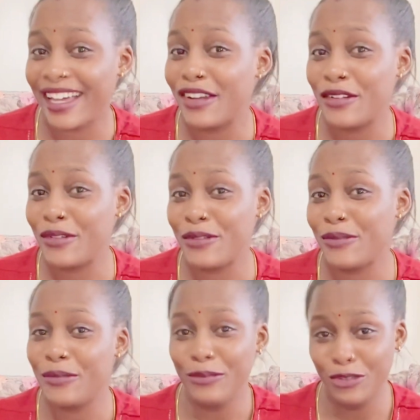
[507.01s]
I don't know,
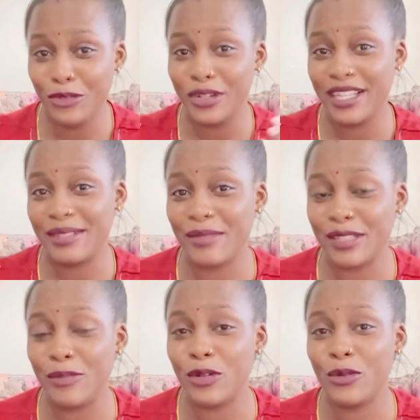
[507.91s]
you guys
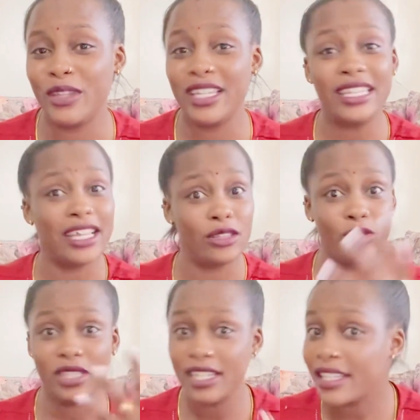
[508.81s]
must be knowing it. There,
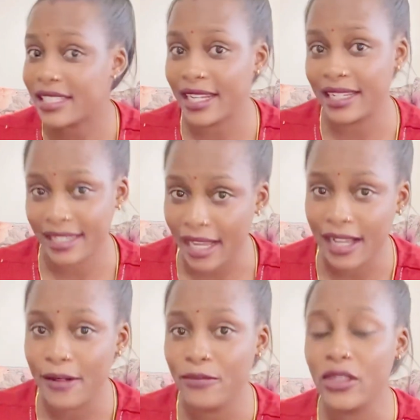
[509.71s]
those Indians that are dark.